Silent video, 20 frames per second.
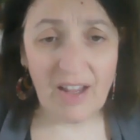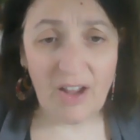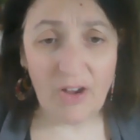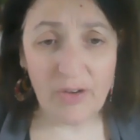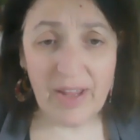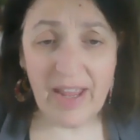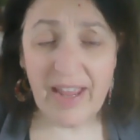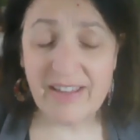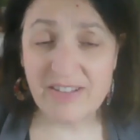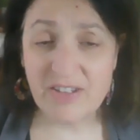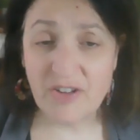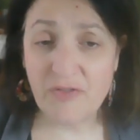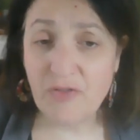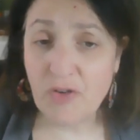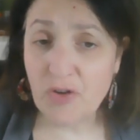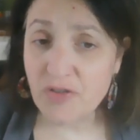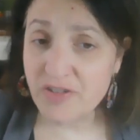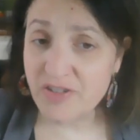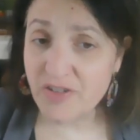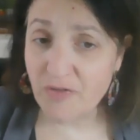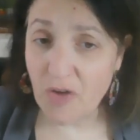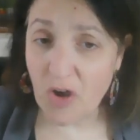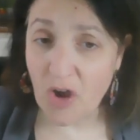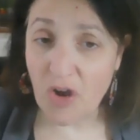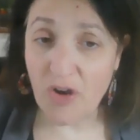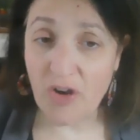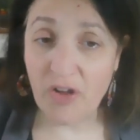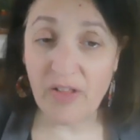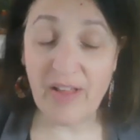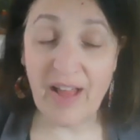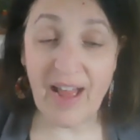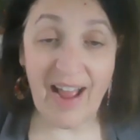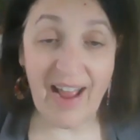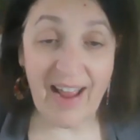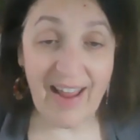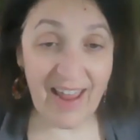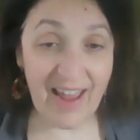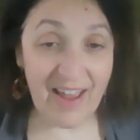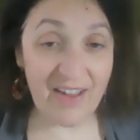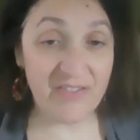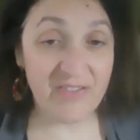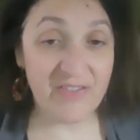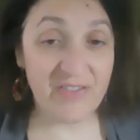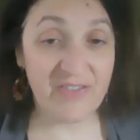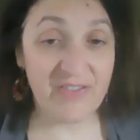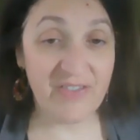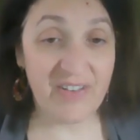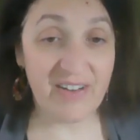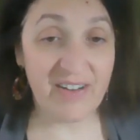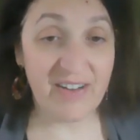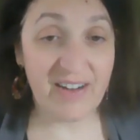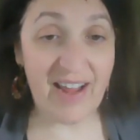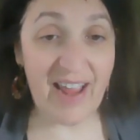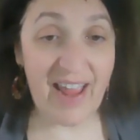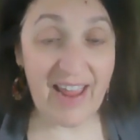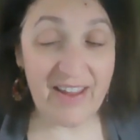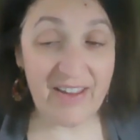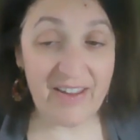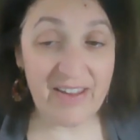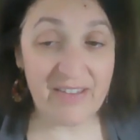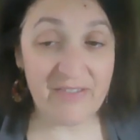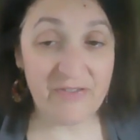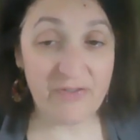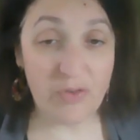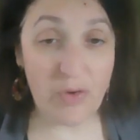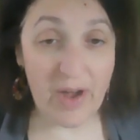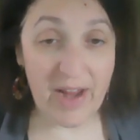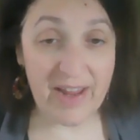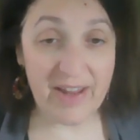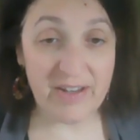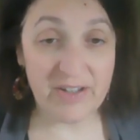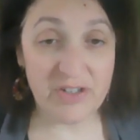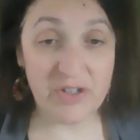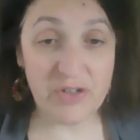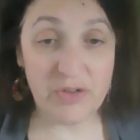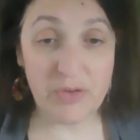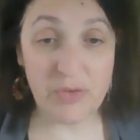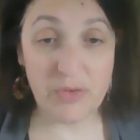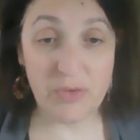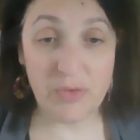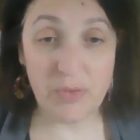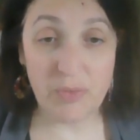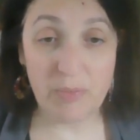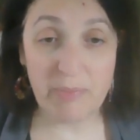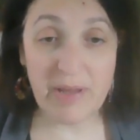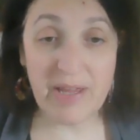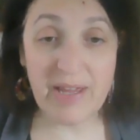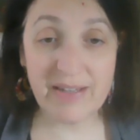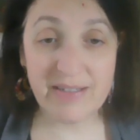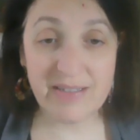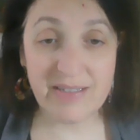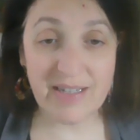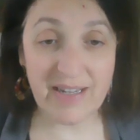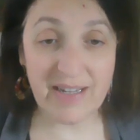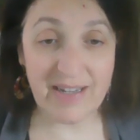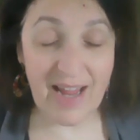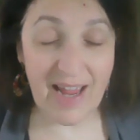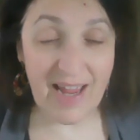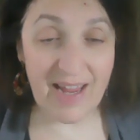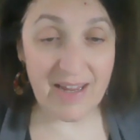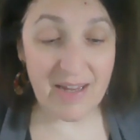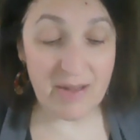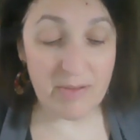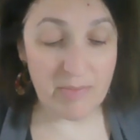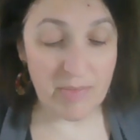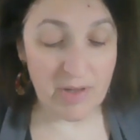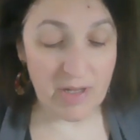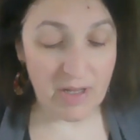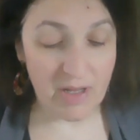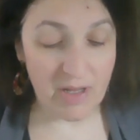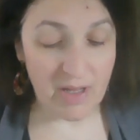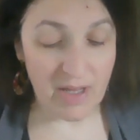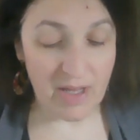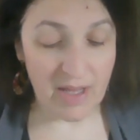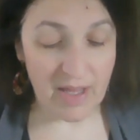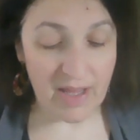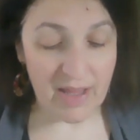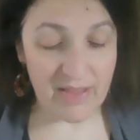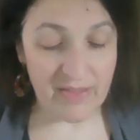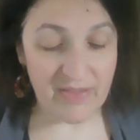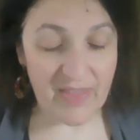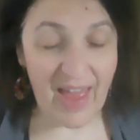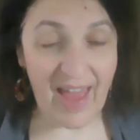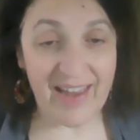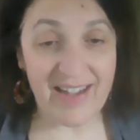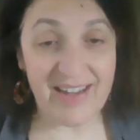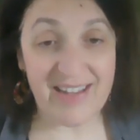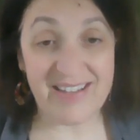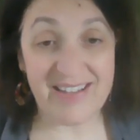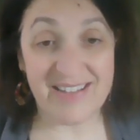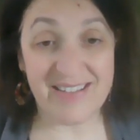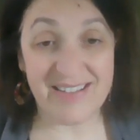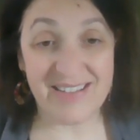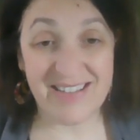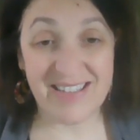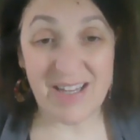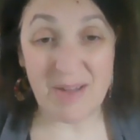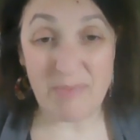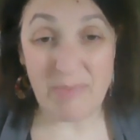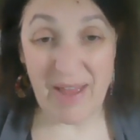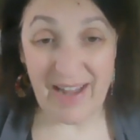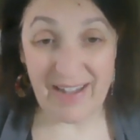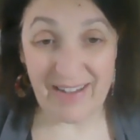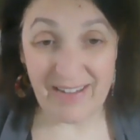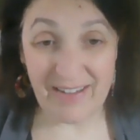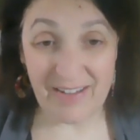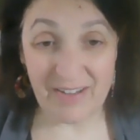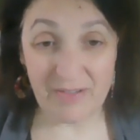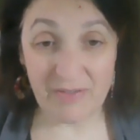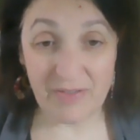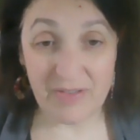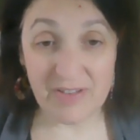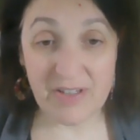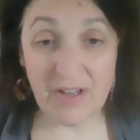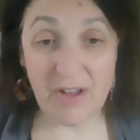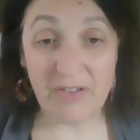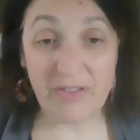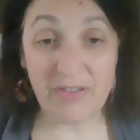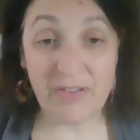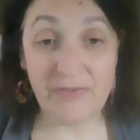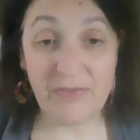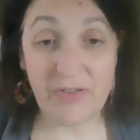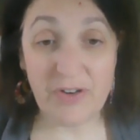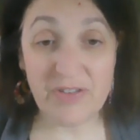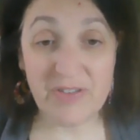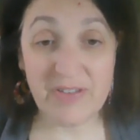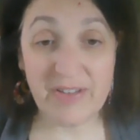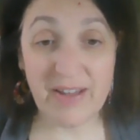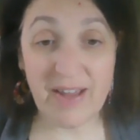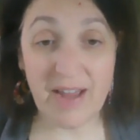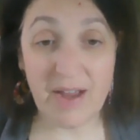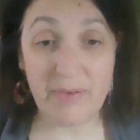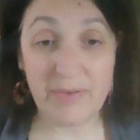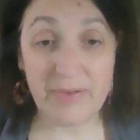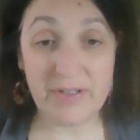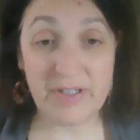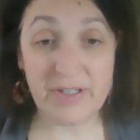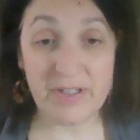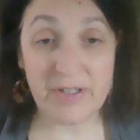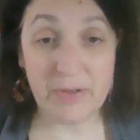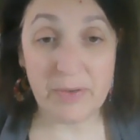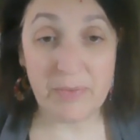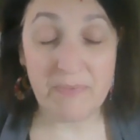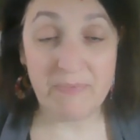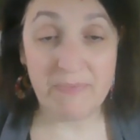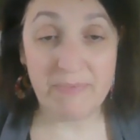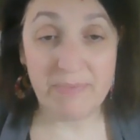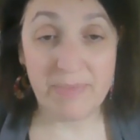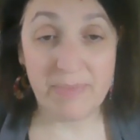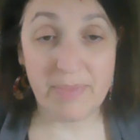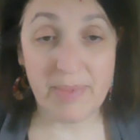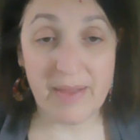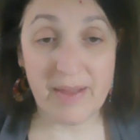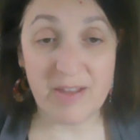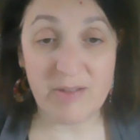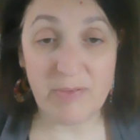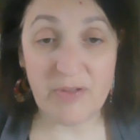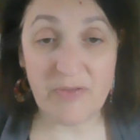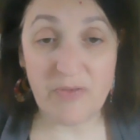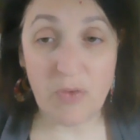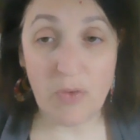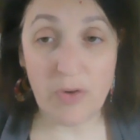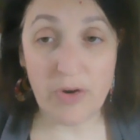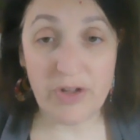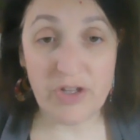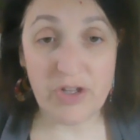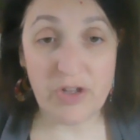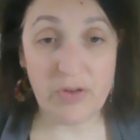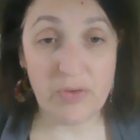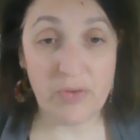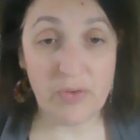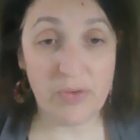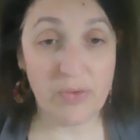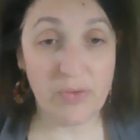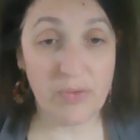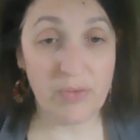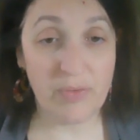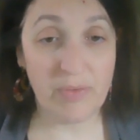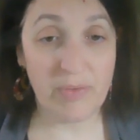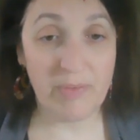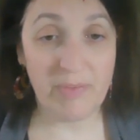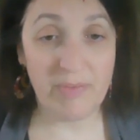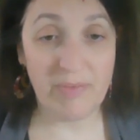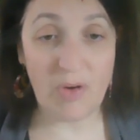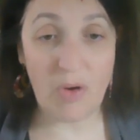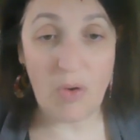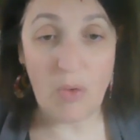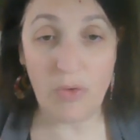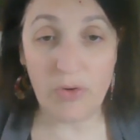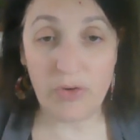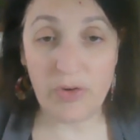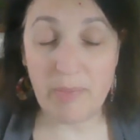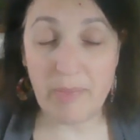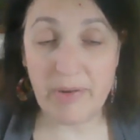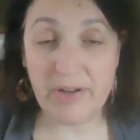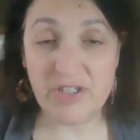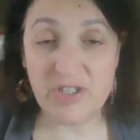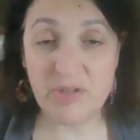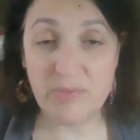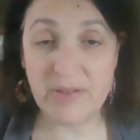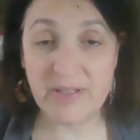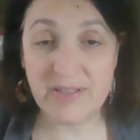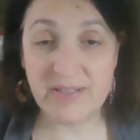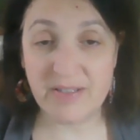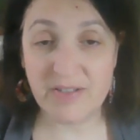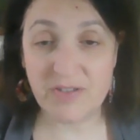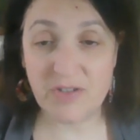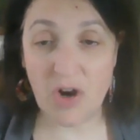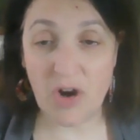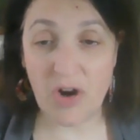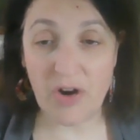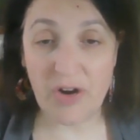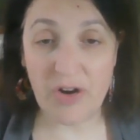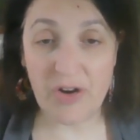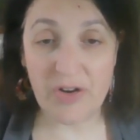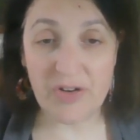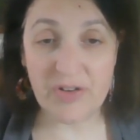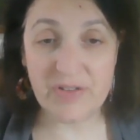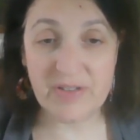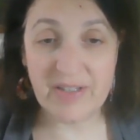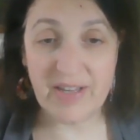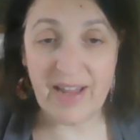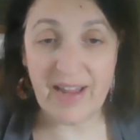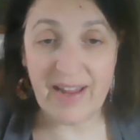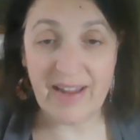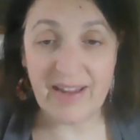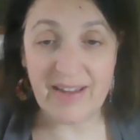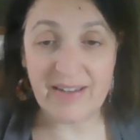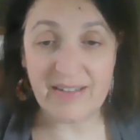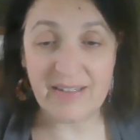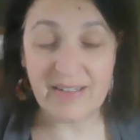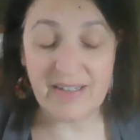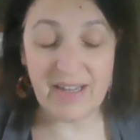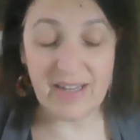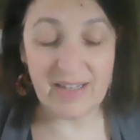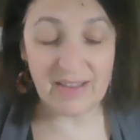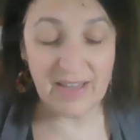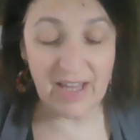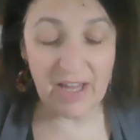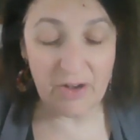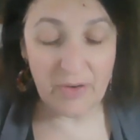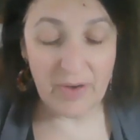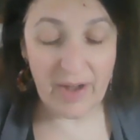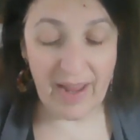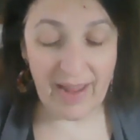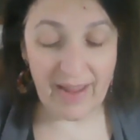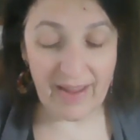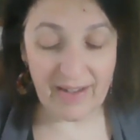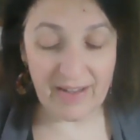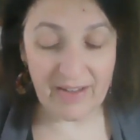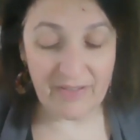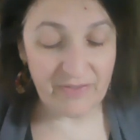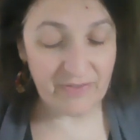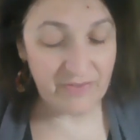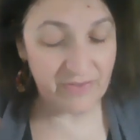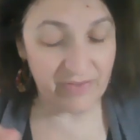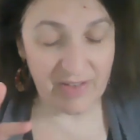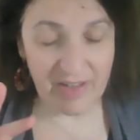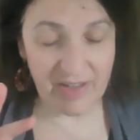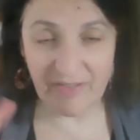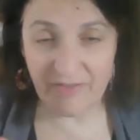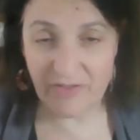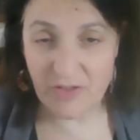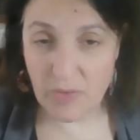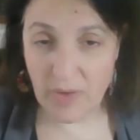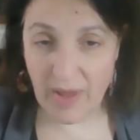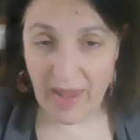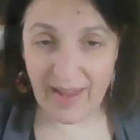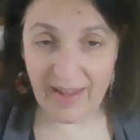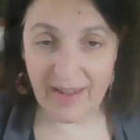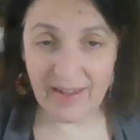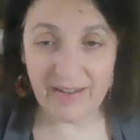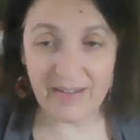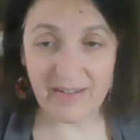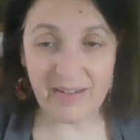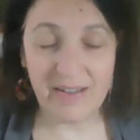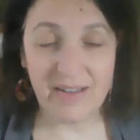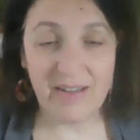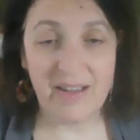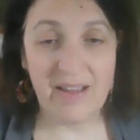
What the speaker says: okay, so first of all, I have a friend who picked a name that is competitive. So the first thing I would do is before you order a bunch of business cards and get letterhead, if you can,